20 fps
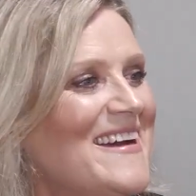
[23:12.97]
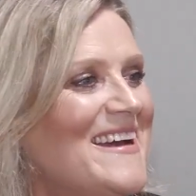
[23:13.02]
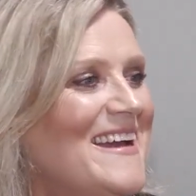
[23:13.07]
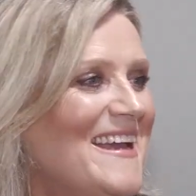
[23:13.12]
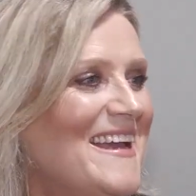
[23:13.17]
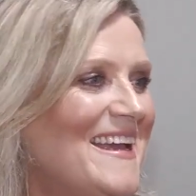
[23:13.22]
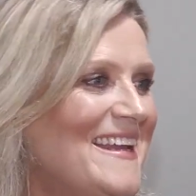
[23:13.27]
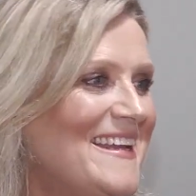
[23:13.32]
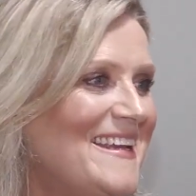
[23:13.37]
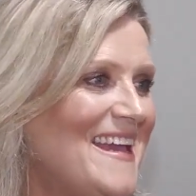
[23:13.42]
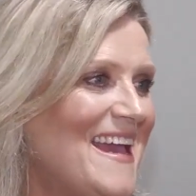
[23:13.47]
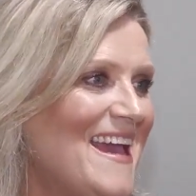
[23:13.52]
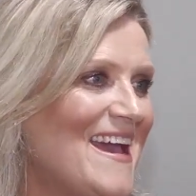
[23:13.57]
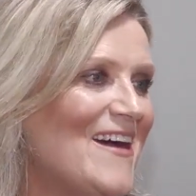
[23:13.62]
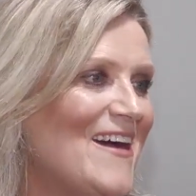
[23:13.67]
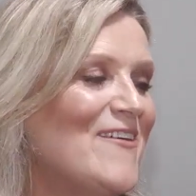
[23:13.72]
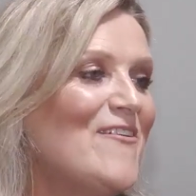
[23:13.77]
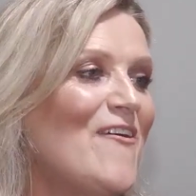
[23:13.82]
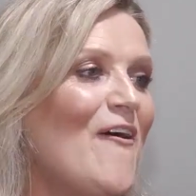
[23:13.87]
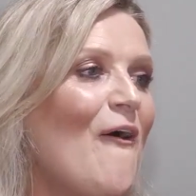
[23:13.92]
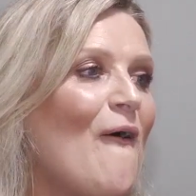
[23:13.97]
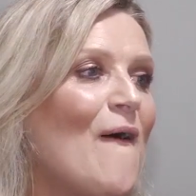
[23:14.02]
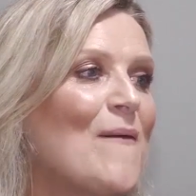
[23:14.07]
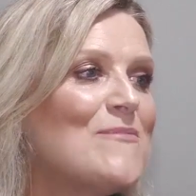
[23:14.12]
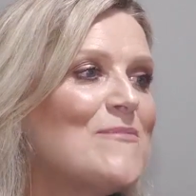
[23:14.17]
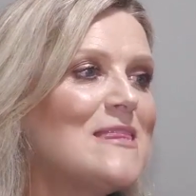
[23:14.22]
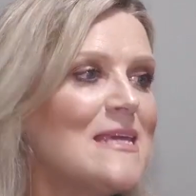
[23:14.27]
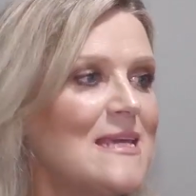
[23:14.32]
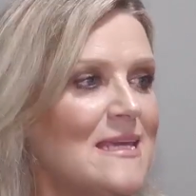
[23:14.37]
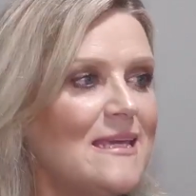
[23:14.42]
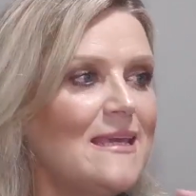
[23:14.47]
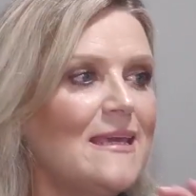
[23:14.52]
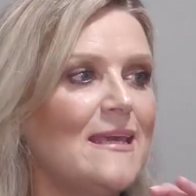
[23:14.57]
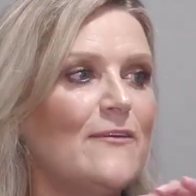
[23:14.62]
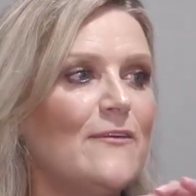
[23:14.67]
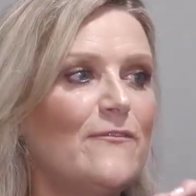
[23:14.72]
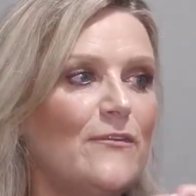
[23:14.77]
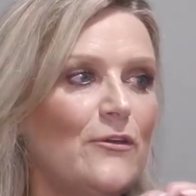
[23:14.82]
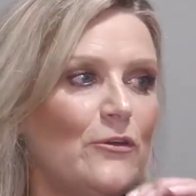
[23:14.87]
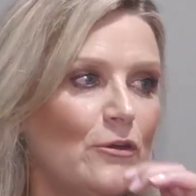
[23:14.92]
Anyhow, I'm
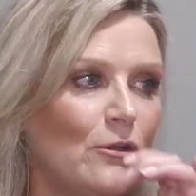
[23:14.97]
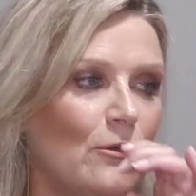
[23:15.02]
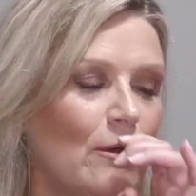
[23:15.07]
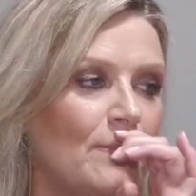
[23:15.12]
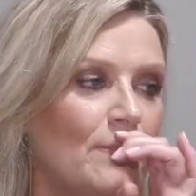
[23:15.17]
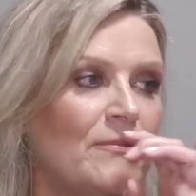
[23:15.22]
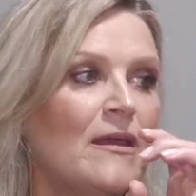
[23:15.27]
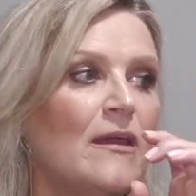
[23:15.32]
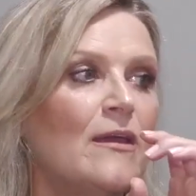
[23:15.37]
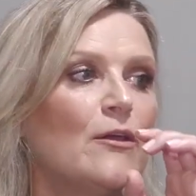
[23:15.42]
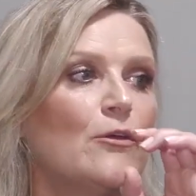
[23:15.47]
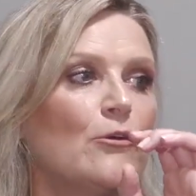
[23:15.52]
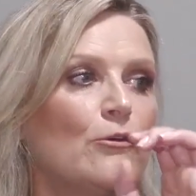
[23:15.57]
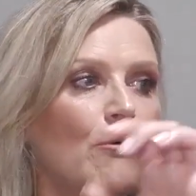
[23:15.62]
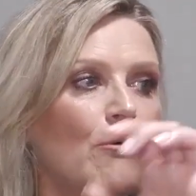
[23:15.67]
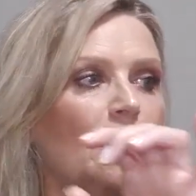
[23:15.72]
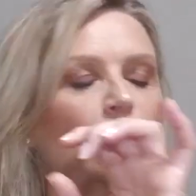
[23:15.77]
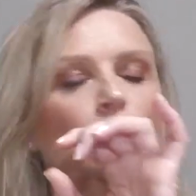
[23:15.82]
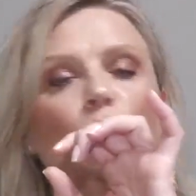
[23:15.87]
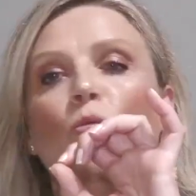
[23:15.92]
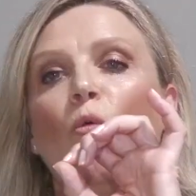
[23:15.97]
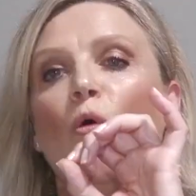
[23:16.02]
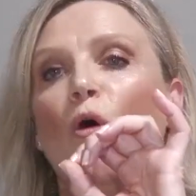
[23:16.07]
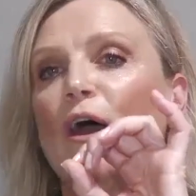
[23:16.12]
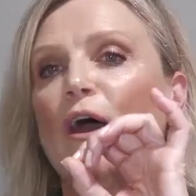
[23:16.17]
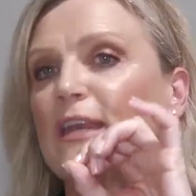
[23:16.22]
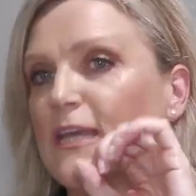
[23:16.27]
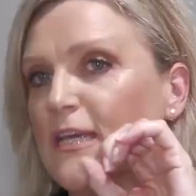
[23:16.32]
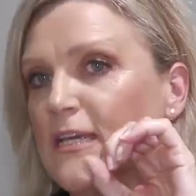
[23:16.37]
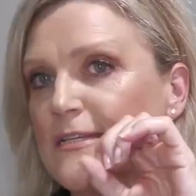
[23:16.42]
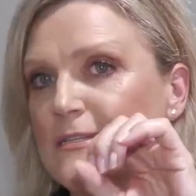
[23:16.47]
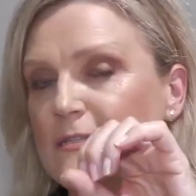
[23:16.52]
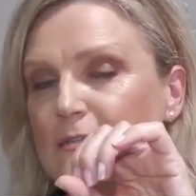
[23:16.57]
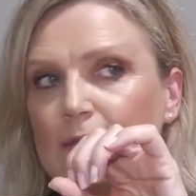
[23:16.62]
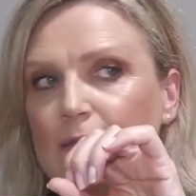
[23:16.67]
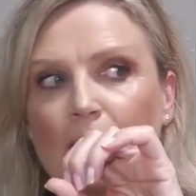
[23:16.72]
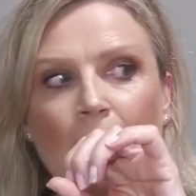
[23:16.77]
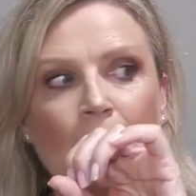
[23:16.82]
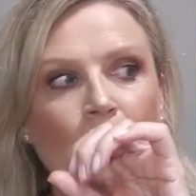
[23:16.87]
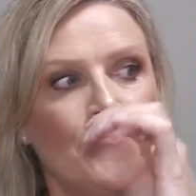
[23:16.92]
thinking for you, like Cradle White is,
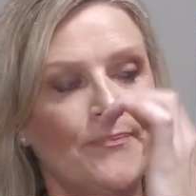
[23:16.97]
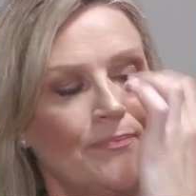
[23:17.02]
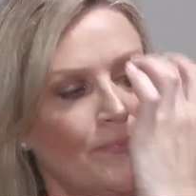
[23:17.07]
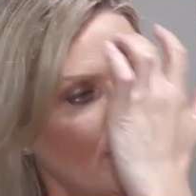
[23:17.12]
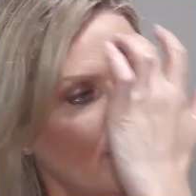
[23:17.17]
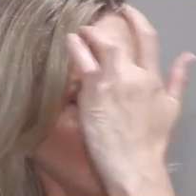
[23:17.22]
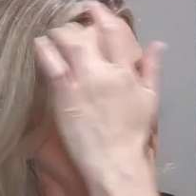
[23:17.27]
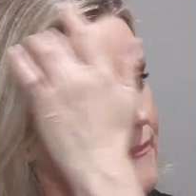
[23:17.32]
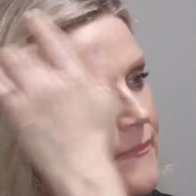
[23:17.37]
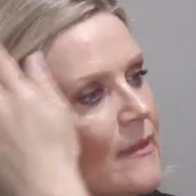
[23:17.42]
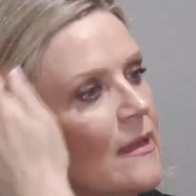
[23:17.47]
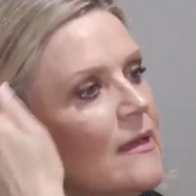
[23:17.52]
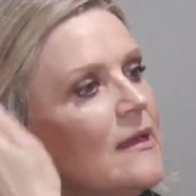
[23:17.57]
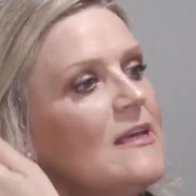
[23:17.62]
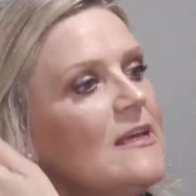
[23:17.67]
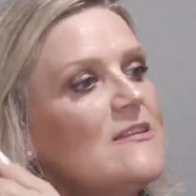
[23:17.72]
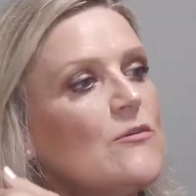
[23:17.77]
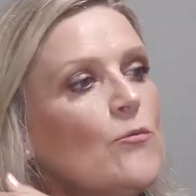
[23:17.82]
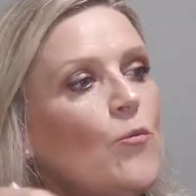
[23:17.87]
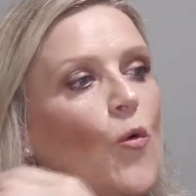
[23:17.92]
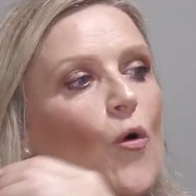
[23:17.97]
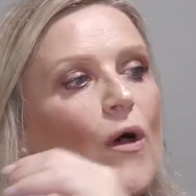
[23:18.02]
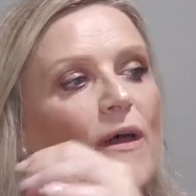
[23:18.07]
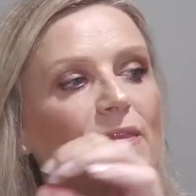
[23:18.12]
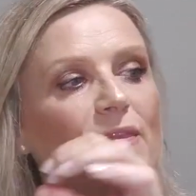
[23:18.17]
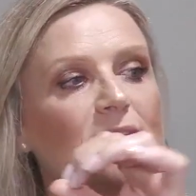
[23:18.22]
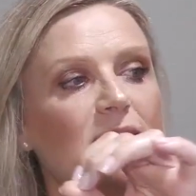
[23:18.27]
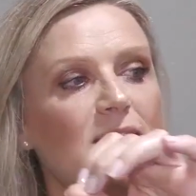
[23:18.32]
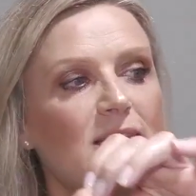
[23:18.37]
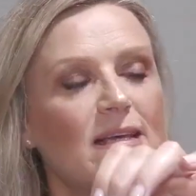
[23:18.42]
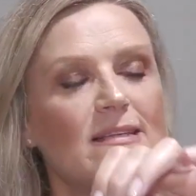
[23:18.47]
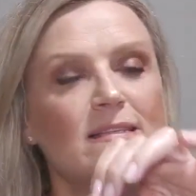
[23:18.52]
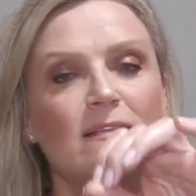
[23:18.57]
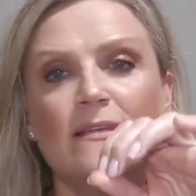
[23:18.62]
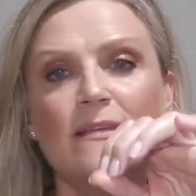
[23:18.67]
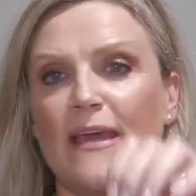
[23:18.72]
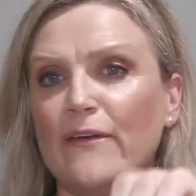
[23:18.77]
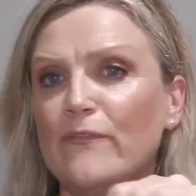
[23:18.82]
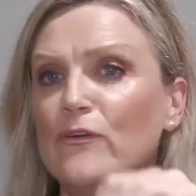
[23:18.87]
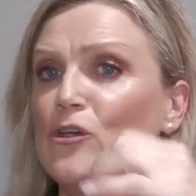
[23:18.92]
it's a white that
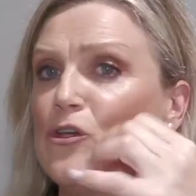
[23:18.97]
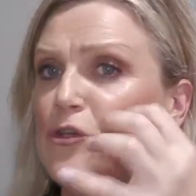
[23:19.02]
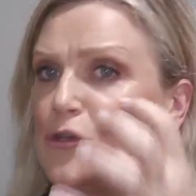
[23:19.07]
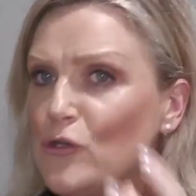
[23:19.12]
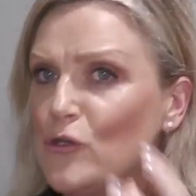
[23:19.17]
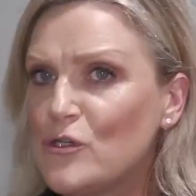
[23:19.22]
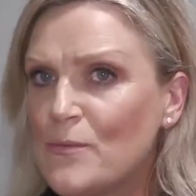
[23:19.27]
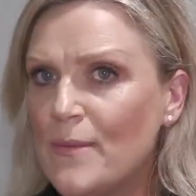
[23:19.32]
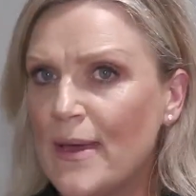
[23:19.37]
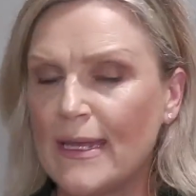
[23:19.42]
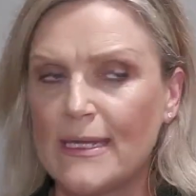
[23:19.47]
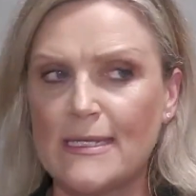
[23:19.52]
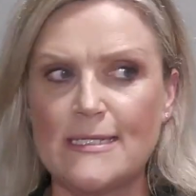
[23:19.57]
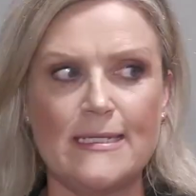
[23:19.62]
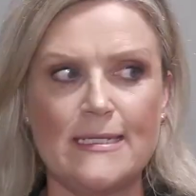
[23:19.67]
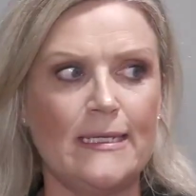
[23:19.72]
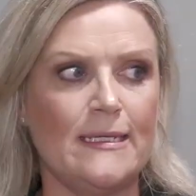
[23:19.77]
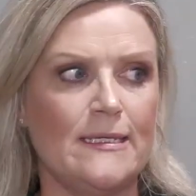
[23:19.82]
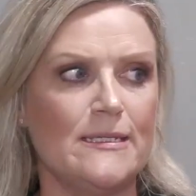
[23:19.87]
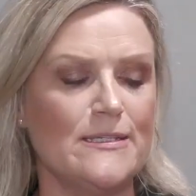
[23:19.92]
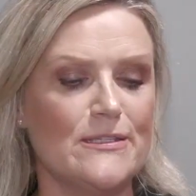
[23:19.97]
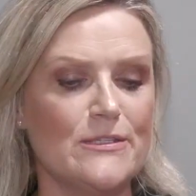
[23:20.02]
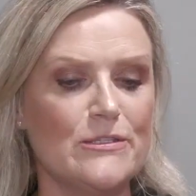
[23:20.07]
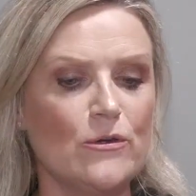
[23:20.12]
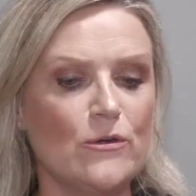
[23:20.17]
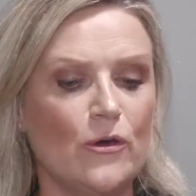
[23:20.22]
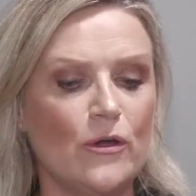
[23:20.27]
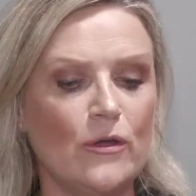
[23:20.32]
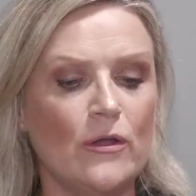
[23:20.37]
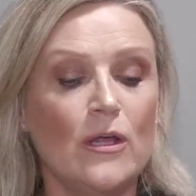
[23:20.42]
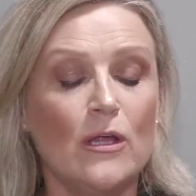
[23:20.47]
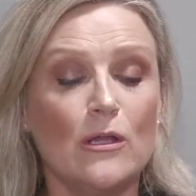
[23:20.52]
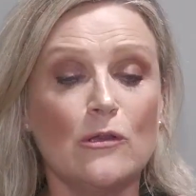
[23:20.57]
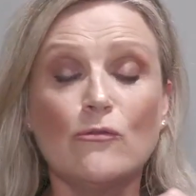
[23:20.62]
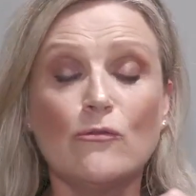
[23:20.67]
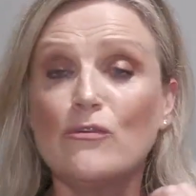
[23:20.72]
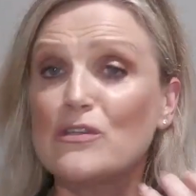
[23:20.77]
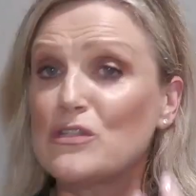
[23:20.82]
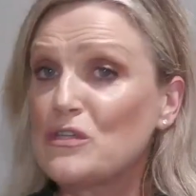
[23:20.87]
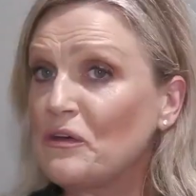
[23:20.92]
doesn't have a huge amount of tint. So
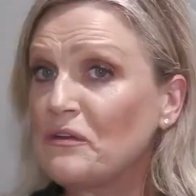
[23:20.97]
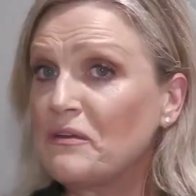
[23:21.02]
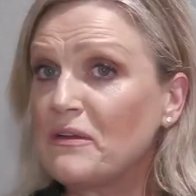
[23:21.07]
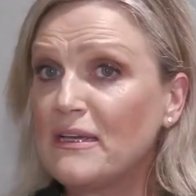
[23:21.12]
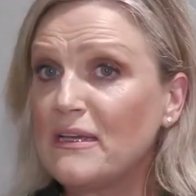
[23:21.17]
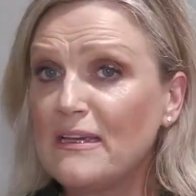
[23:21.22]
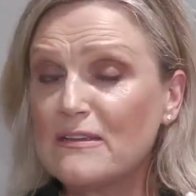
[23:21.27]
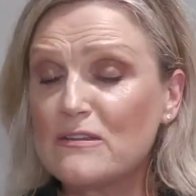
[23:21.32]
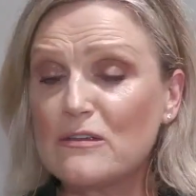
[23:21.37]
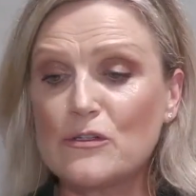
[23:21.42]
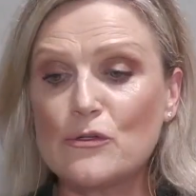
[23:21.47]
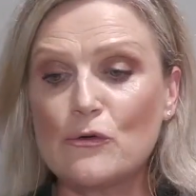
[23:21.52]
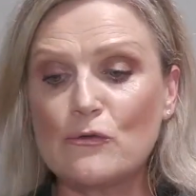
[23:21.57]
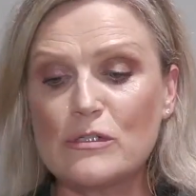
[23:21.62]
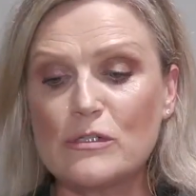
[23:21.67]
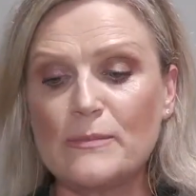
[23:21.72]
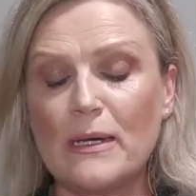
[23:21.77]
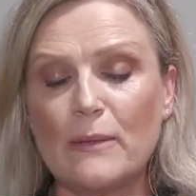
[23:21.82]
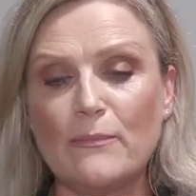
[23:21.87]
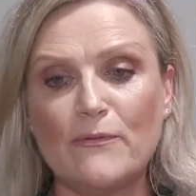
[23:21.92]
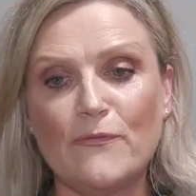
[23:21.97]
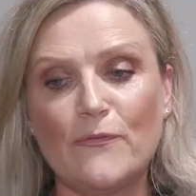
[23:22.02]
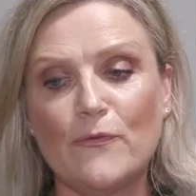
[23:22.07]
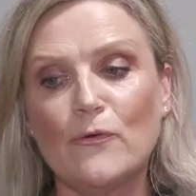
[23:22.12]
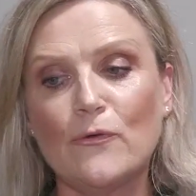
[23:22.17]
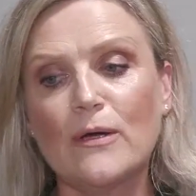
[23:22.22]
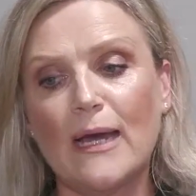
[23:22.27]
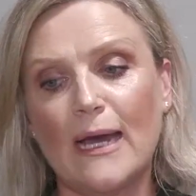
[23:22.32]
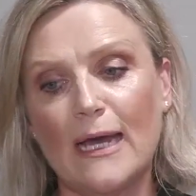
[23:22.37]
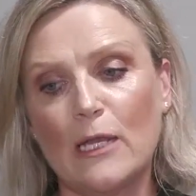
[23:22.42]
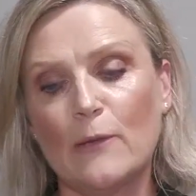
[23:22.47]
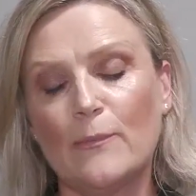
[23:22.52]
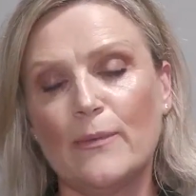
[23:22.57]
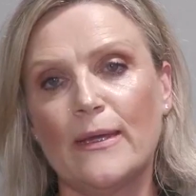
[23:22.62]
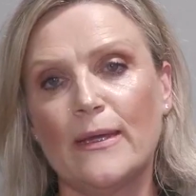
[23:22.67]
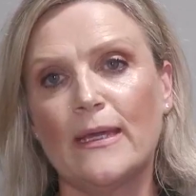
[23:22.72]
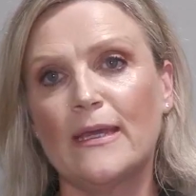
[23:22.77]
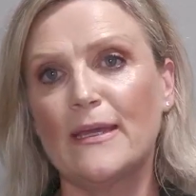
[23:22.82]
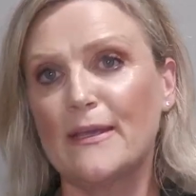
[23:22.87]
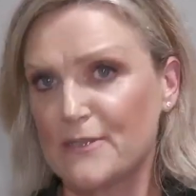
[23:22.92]
look, certainly, as I talked about before, colour
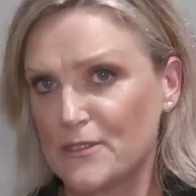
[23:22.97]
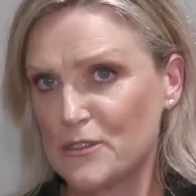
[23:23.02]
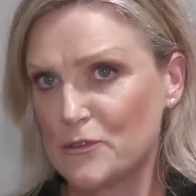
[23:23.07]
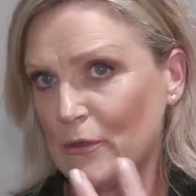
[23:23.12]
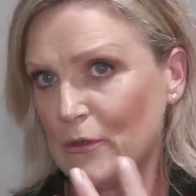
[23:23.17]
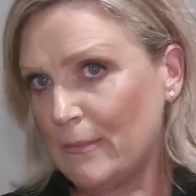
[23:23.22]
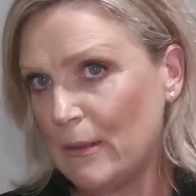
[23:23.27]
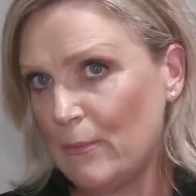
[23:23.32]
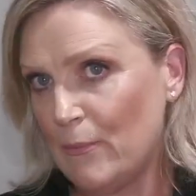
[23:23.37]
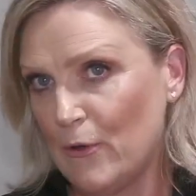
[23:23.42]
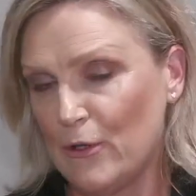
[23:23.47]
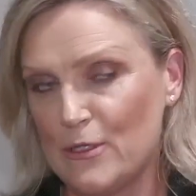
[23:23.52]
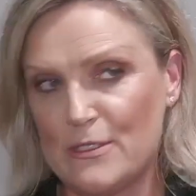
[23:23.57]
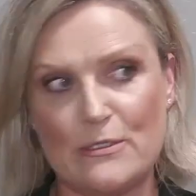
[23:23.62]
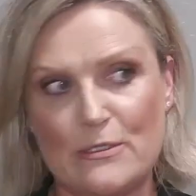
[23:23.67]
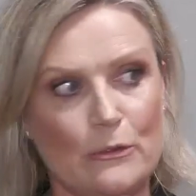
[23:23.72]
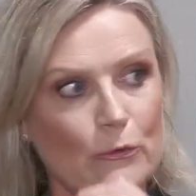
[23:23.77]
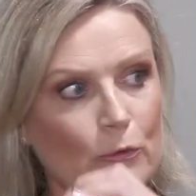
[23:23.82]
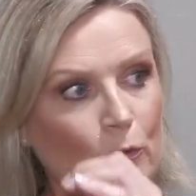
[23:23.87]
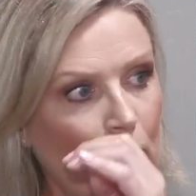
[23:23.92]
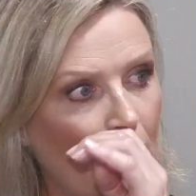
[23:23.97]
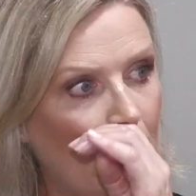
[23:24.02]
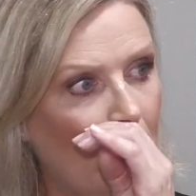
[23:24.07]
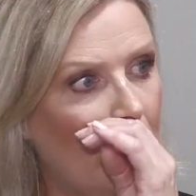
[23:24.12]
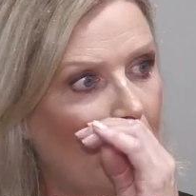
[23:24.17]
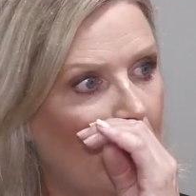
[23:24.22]
being extremely personal.